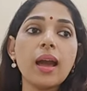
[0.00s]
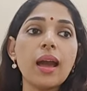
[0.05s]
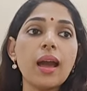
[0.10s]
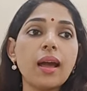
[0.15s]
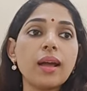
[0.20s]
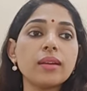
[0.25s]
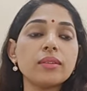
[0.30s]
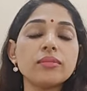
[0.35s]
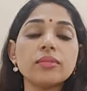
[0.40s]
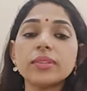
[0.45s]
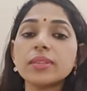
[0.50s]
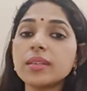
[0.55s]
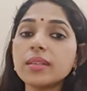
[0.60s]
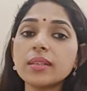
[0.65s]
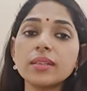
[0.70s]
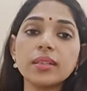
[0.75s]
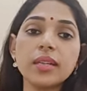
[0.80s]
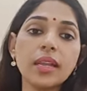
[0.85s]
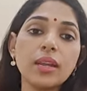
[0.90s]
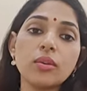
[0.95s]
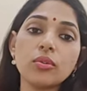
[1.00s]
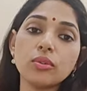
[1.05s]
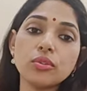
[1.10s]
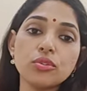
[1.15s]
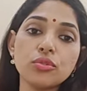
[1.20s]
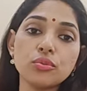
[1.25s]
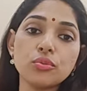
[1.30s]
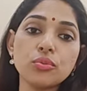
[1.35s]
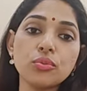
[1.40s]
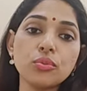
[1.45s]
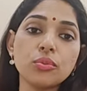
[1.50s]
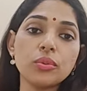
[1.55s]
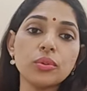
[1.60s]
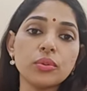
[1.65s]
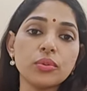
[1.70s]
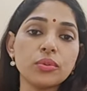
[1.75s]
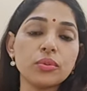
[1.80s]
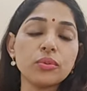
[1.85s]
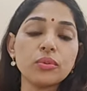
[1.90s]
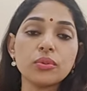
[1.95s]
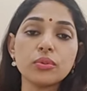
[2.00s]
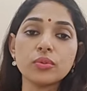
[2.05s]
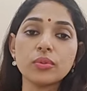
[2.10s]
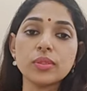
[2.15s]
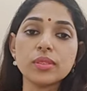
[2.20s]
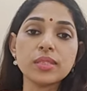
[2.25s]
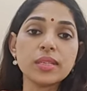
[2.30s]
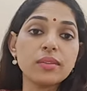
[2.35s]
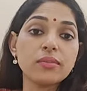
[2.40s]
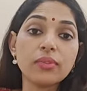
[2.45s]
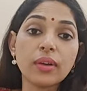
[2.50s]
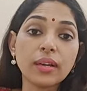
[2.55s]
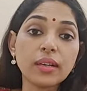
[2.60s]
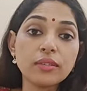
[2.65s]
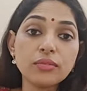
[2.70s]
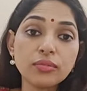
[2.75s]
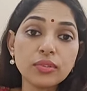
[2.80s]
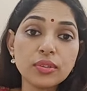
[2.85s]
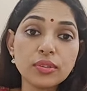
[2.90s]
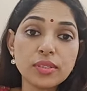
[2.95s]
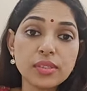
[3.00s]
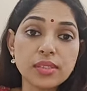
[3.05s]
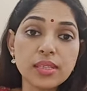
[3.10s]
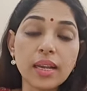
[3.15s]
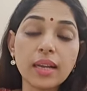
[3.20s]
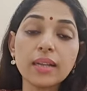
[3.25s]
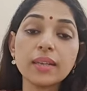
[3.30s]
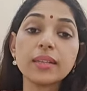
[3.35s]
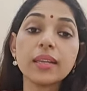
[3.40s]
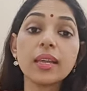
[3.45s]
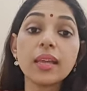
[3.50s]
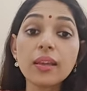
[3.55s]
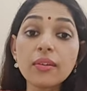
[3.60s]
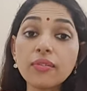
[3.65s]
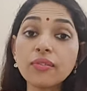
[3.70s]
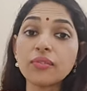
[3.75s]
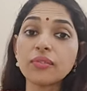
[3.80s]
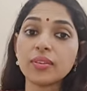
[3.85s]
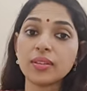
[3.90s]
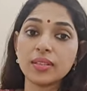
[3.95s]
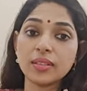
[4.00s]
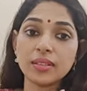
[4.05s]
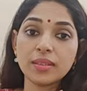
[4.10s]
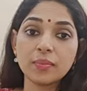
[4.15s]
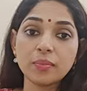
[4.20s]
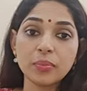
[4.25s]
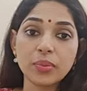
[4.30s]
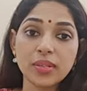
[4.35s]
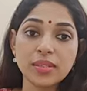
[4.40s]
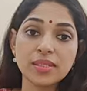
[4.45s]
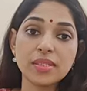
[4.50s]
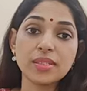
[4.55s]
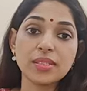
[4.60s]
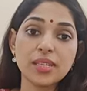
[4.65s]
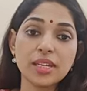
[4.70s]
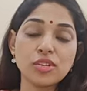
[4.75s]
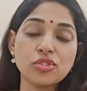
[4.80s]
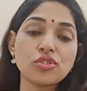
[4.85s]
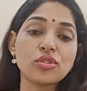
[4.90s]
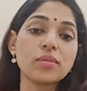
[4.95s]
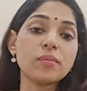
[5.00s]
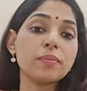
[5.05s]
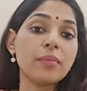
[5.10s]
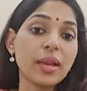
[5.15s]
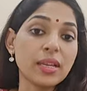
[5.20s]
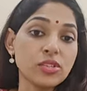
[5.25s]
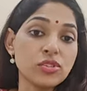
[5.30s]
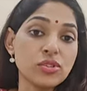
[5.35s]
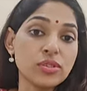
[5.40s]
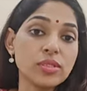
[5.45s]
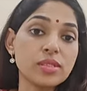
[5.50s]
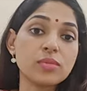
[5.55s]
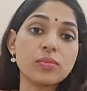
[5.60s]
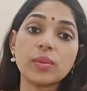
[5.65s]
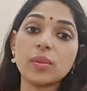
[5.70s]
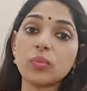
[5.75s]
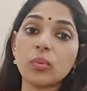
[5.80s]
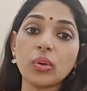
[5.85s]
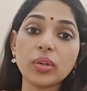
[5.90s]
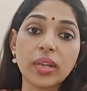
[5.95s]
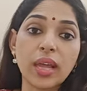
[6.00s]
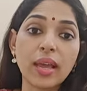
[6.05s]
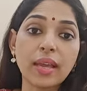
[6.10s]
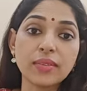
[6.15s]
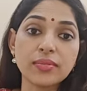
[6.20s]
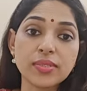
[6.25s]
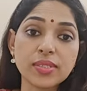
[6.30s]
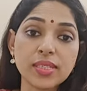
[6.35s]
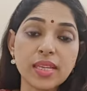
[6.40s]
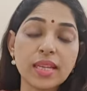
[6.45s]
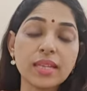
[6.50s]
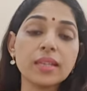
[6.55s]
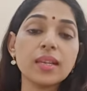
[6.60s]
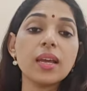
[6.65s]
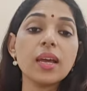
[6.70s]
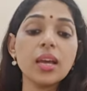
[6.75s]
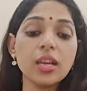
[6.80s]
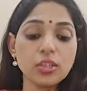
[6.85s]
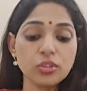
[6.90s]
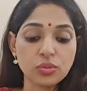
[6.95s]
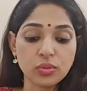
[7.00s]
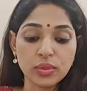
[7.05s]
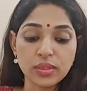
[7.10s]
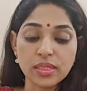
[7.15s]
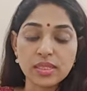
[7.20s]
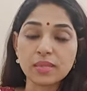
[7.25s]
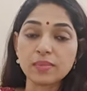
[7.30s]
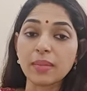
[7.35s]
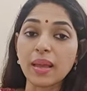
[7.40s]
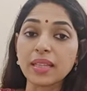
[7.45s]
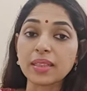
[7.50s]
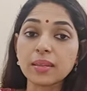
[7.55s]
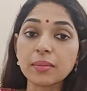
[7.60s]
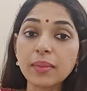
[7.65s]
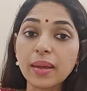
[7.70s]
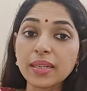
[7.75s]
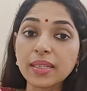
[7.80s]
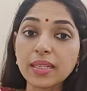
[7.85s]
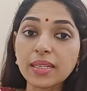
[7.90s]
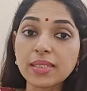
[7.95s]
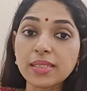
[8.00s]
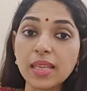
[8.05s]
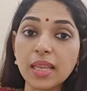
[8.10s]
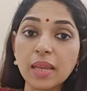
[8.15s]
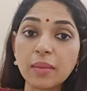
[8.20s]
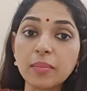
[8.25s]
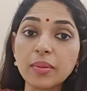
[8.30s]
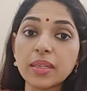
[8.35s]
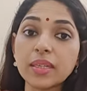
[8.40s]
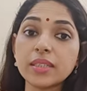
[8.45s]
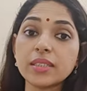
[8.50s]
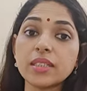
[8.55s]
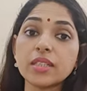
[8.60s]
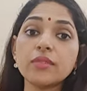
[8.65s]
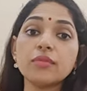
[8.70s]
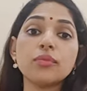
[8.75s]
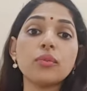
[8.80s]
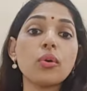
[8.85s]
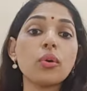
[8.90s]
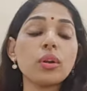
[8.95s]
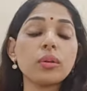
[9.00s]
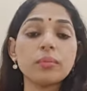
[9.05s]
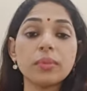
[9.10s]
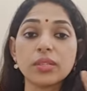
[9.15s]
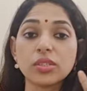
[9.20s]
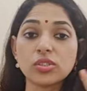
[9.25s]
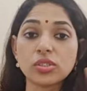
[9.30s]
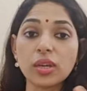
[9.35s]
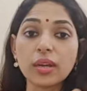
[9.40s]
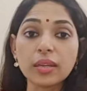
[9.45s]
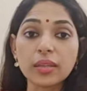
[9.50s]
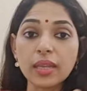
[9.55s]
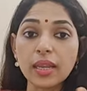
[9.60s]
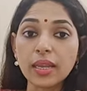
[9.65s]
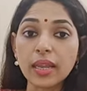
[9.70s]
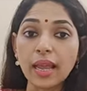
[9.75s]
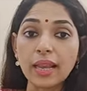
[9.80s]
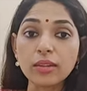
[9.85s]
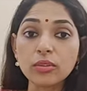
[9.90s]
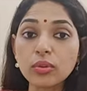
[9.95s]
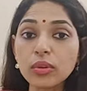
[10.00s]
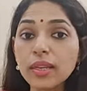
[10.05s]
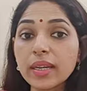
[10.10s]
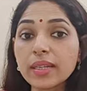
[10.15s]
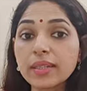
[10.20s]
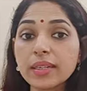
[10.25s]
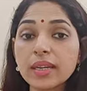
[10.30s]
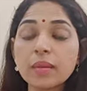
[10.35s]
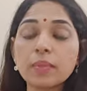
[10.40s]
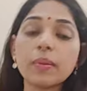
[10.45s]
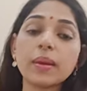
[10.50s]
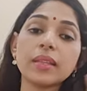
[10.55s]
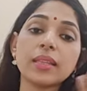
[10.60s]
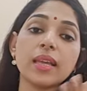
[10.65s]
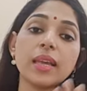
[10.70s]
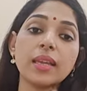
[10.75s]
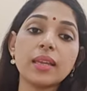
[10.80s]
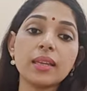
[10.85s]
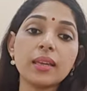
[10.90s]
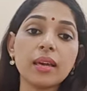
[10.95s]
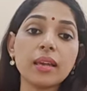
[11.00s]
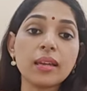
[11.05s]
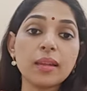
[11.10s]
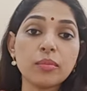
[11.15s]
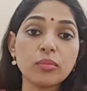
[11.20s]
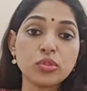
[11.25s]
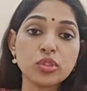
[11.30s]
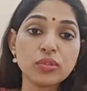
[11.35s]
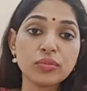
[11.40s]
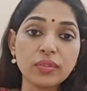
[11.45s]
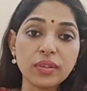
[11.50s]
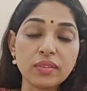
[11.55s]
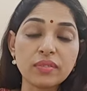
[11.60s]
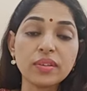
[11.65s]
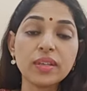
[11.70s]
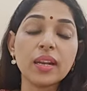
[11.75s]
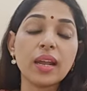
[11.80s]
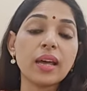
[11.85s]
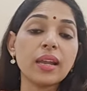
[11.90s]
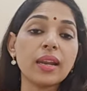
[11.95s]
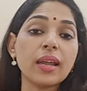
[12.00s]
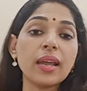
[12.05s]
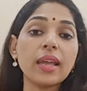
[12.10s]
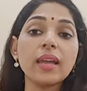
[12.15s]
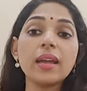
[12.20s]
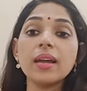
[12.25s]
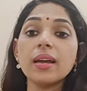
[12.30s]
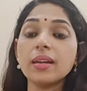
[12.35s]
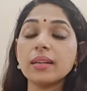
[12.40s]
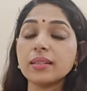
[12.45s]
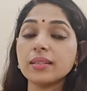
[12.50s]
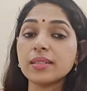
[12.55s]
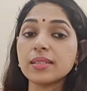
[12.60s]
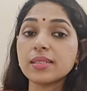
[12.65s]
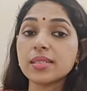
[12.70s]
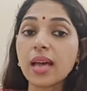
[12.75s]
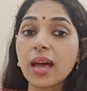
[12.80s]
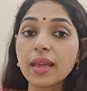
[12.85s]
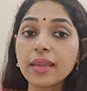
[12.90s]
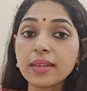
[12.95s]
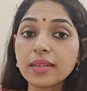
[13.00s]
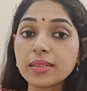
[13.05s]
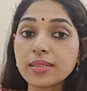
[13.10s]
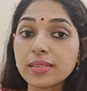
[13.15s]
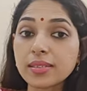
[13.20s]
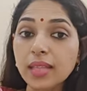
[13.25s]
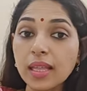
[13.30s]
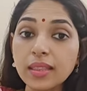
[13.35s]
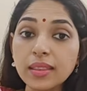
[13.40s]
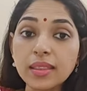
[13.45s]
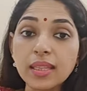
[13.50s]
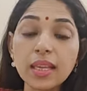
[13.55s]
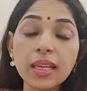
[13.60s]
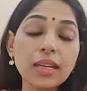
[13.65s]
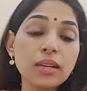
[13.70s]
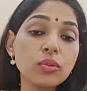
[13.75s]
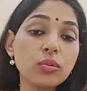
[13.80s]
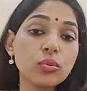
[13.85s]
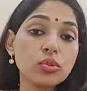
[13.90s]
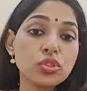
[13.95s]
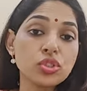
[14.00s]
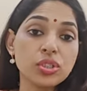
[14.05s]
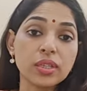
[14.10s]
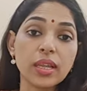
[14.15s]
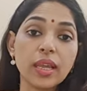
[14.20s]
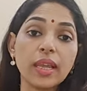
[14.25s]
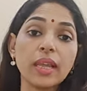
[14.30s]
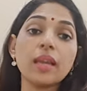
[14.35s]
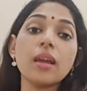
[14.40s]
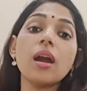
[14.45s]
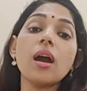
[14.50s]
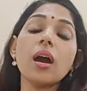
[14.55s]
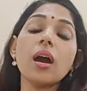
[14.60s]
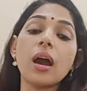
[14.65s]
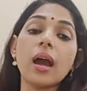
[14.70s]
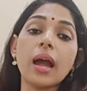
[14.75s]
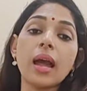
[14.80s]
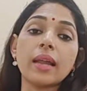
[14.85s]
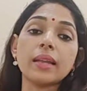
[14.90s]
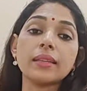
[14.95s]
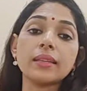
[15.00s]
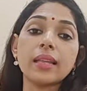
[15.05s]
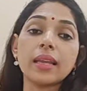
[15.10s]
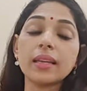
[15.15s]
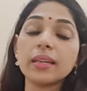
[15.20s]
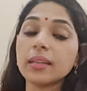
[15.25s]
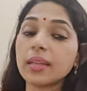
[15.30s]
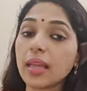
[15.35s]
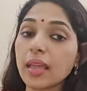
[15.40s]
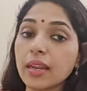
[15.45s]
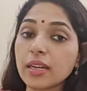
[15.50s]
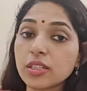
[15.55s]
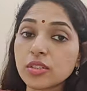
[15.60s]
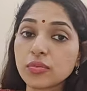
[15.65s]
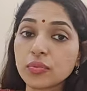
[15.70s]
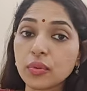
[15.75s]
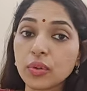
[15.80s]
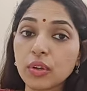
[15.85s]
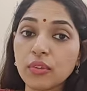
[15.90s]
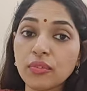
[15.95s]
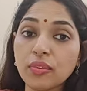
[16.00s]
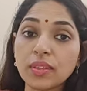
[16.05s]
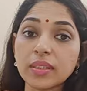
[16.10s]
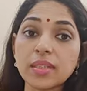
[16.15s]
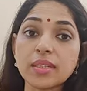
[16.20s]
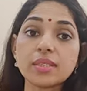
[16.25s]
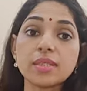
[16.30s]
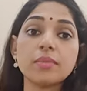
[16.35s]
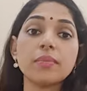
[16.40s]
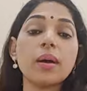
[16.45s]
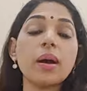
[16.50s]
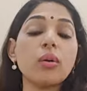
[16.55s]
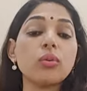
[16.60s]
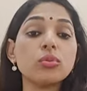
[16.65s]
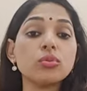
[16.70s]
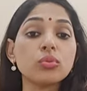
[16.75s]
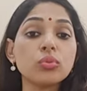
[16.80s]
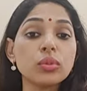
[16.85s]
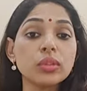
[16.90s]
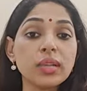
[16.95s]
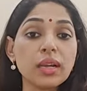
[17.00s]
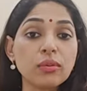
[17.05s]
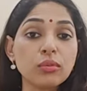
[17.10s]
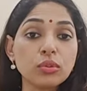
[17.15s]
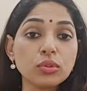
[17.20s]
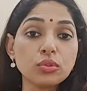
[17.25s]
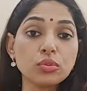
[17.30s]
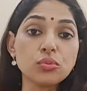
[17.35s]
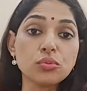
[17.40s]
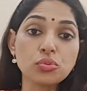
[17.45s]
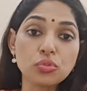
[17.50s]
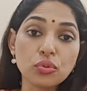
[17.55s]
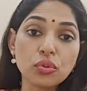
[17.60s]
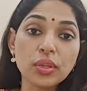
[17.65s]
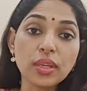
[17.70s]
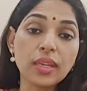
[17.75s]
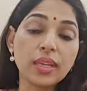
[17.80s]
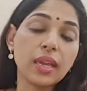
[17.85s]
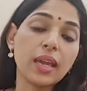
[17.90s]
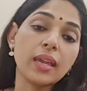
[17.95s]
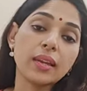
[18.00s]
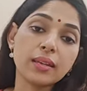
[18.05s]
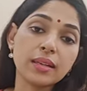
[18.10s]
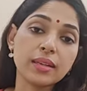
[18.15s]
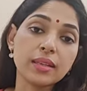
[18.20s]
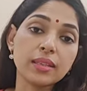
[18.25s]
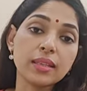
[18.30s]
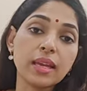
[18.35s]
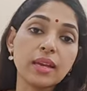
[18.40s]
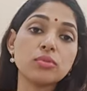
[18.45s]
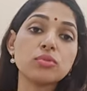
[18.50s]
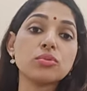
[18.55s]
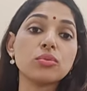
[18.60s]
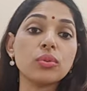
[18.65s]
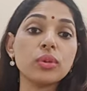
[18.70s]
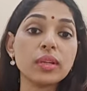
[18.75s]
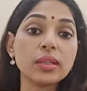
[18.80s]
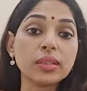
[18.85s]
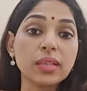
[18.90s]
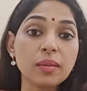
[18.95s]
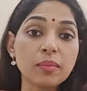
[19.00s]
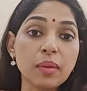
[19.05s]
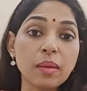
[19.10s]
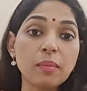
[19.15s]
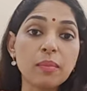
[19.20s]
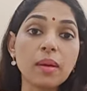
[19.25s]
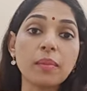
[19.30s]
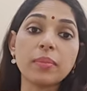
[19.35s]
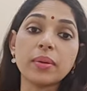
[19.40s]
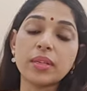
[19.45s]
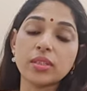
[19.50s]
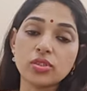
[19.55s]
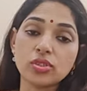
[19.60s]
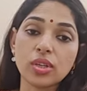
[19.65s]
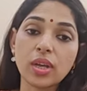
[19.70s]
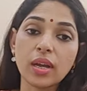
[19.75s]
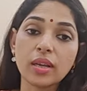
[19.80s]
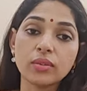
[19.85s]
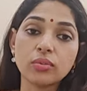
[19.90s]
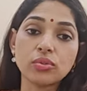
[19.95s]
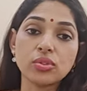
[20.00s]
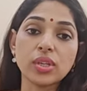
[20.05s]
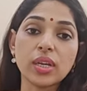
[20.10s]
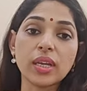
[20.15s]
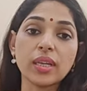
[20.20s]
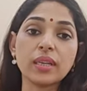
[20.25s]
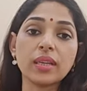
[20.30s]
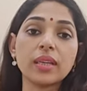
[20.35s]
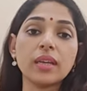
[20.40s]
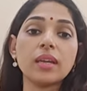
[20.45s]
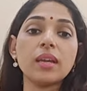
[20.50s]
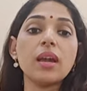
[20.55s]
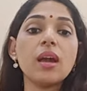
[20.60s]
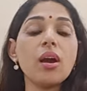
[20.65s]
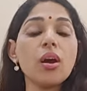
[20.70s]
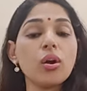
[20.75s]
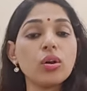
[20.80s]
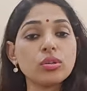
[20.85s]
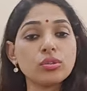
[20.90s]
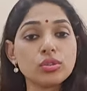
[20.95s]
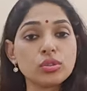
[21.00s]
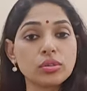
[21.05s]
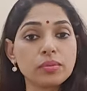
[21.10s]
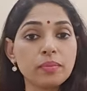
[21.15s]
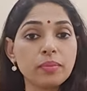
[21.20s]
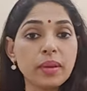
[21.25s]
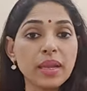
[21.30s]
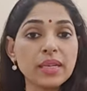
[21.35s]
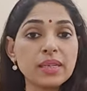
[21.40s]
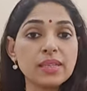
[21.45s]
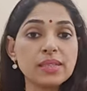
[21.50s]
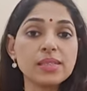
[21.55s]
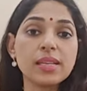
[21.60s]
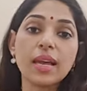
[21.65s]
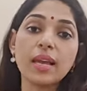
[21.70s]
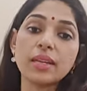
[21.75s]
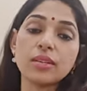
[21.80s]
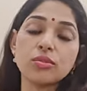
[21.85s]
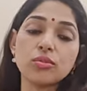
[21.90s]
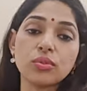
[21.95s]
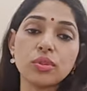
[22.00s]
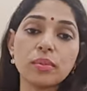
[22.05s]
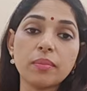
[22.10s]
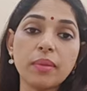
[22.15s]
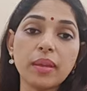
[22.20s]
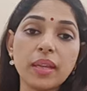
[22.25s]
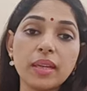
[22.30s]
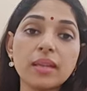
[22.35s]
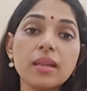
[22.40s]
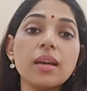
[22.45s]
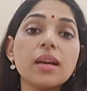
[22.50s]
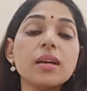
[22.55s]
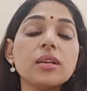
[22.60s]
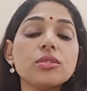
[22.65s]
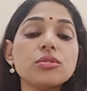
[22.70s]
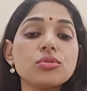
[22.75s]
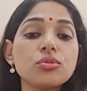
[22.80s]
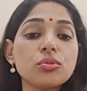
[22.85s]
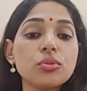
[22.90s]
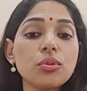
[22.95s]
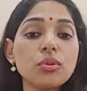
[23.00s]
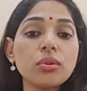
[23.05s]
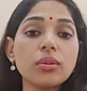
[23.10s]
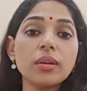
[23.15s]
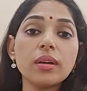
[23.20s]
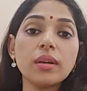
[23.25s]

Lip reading: and within a day or two, you know, you will see wonderful result if the presentation matches with what I have said. So it is mathematics ability for bacha, ye calculate kar pata hai ki are mujhe fever aa raha hai, desires nothing, kuch nahi, and then cares full of others about, ulta wo dusron ki care karta hai, usko lagta hai mamma pareshan ho jayengi, aur bad desire to remain. So